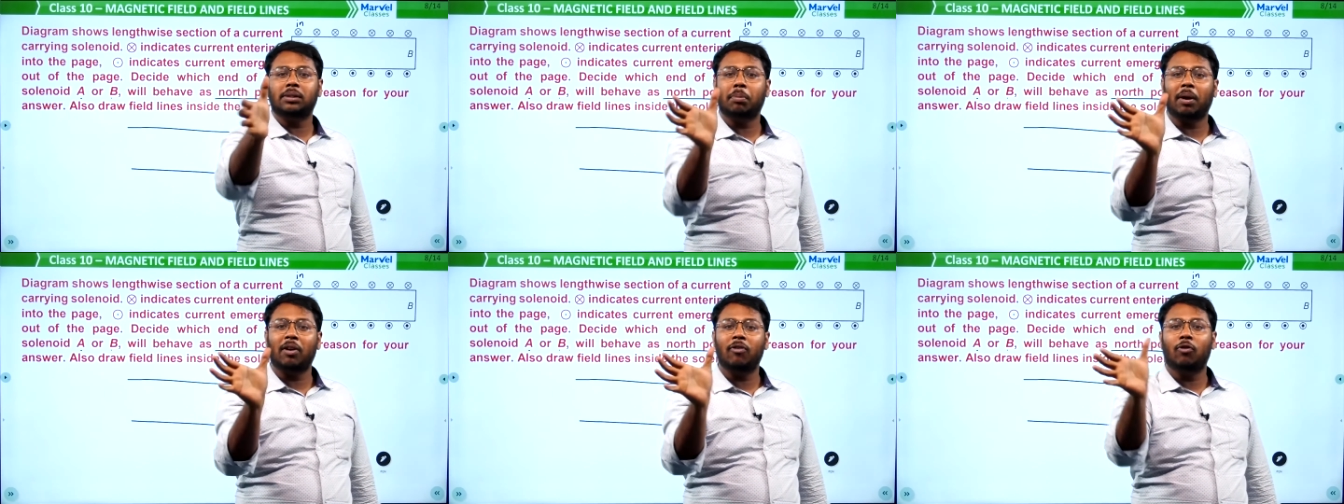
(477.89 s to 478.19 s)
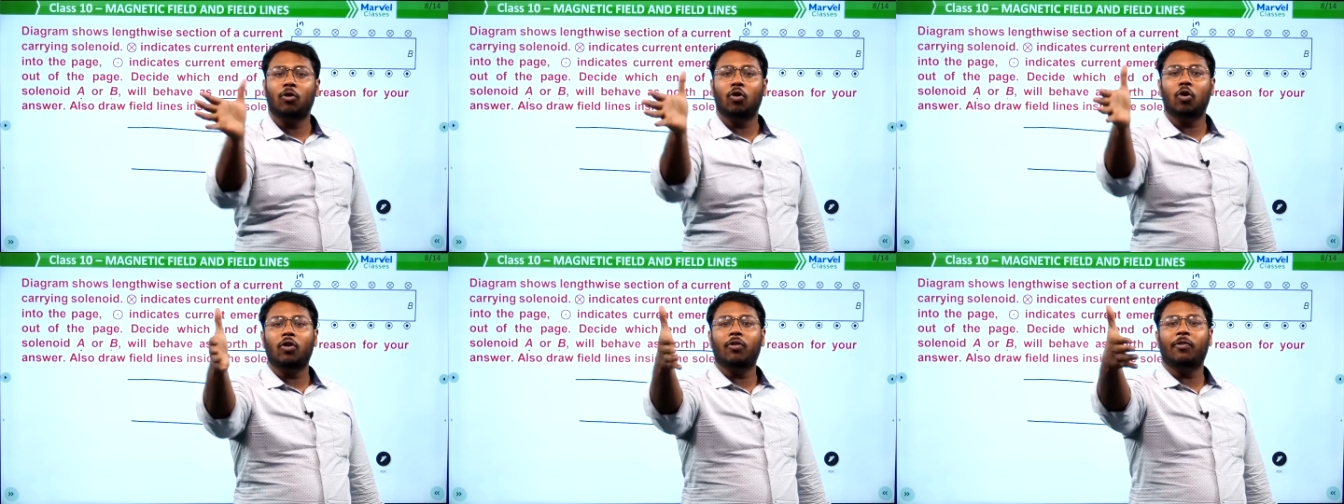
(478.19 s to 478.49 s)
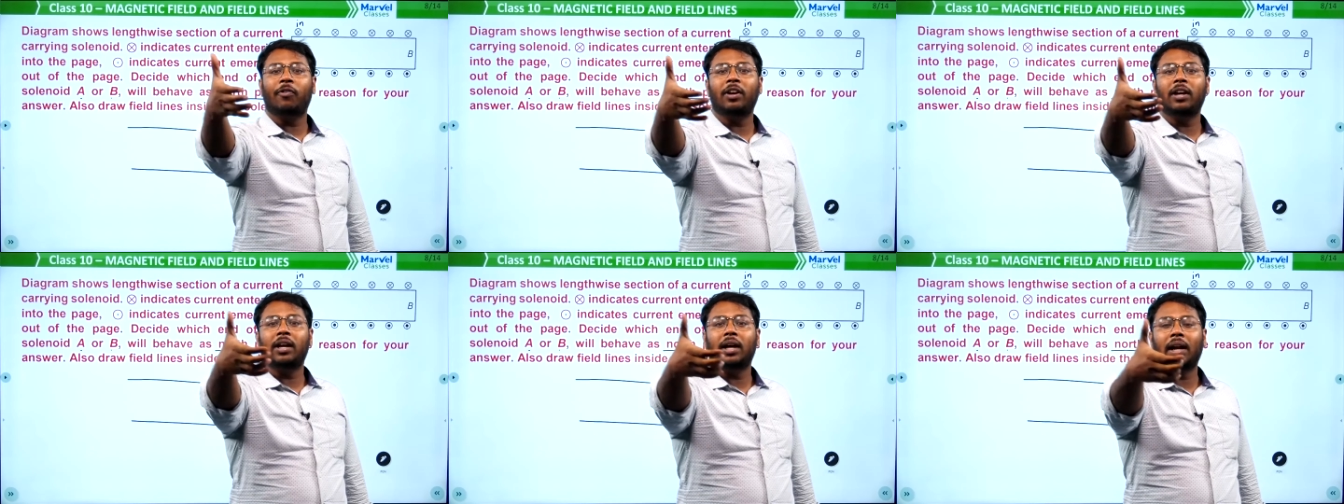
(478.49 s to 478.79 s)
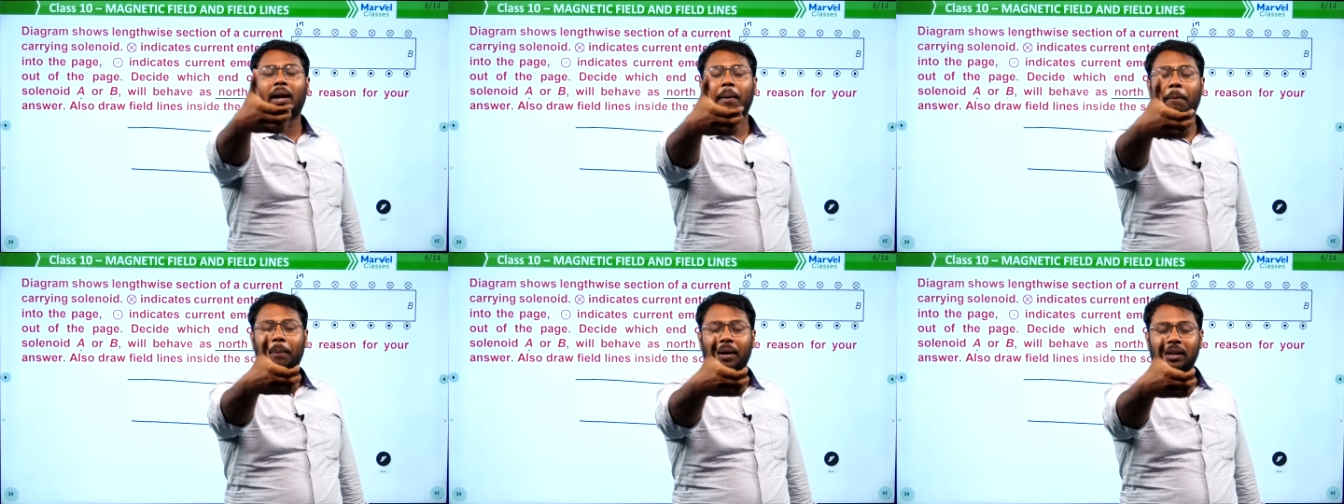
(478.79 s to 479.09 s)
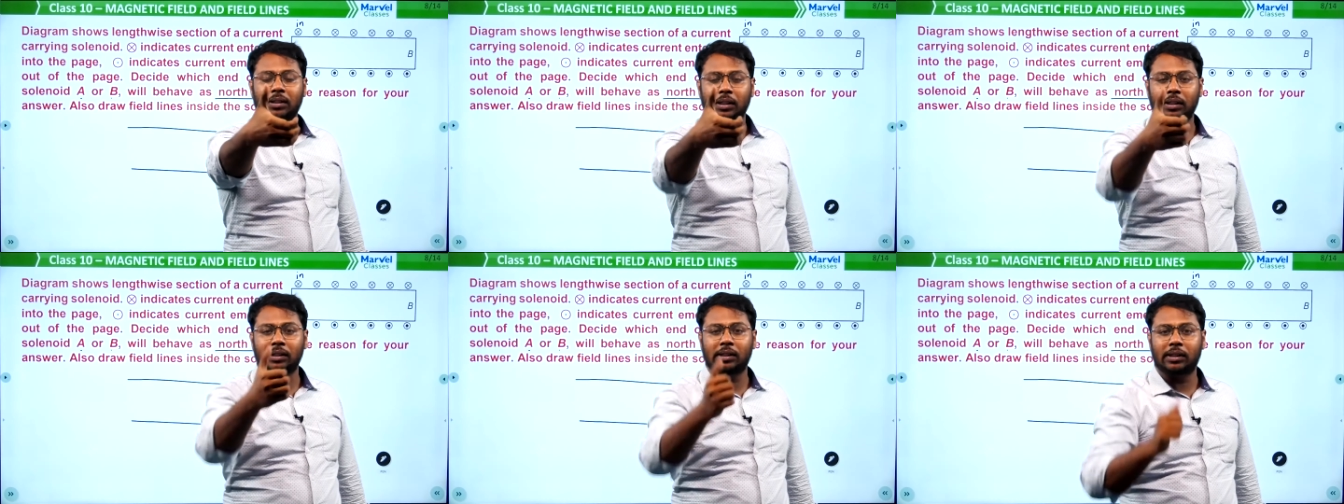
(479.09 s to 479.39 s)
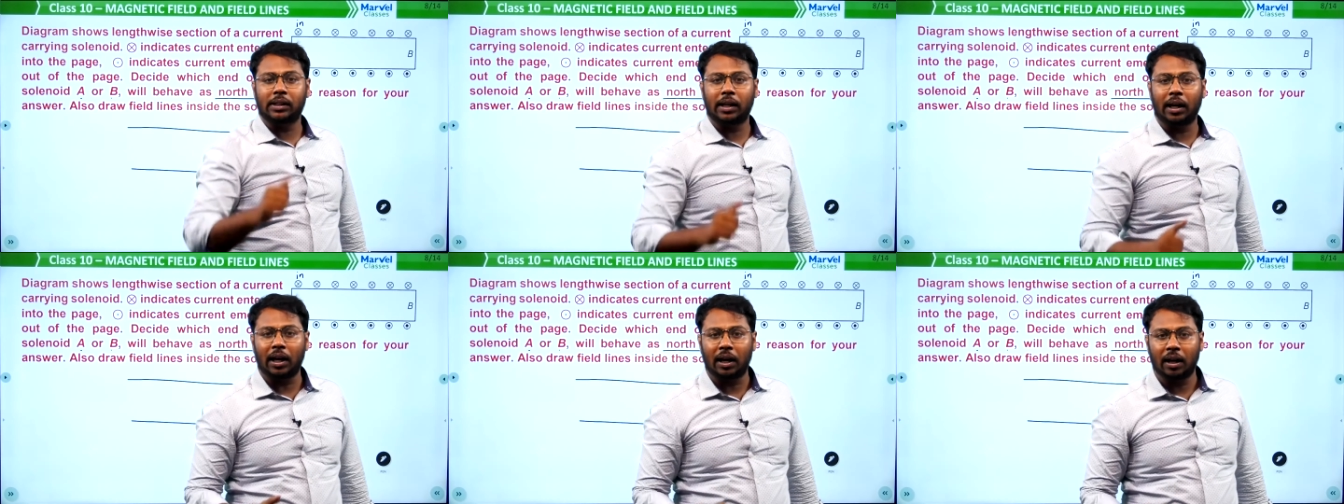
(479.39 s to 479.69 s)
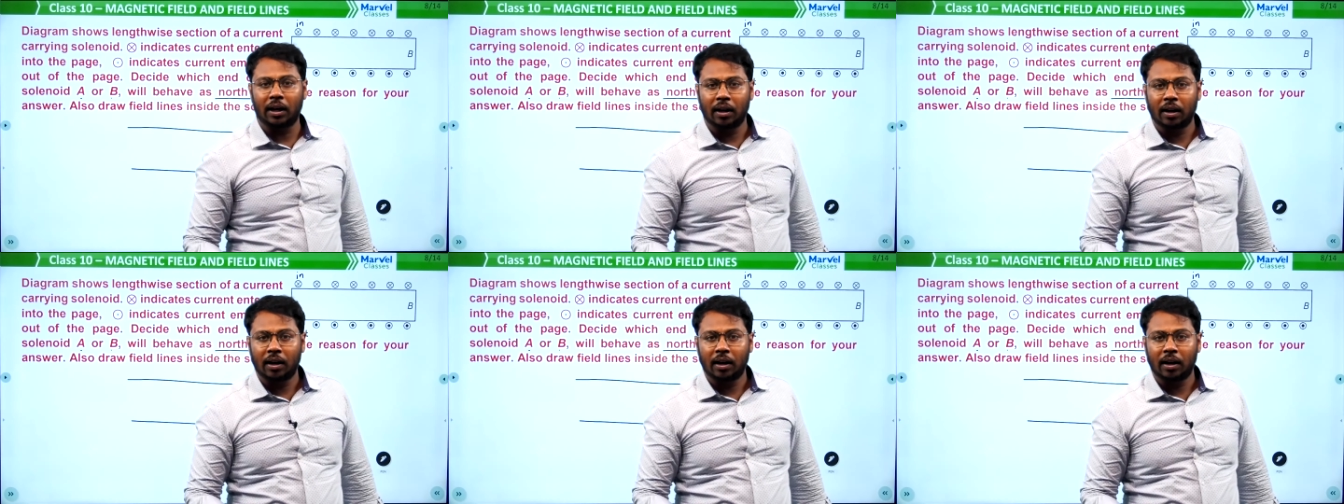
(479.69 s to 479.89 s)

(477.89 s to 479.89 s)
my forefinger represents the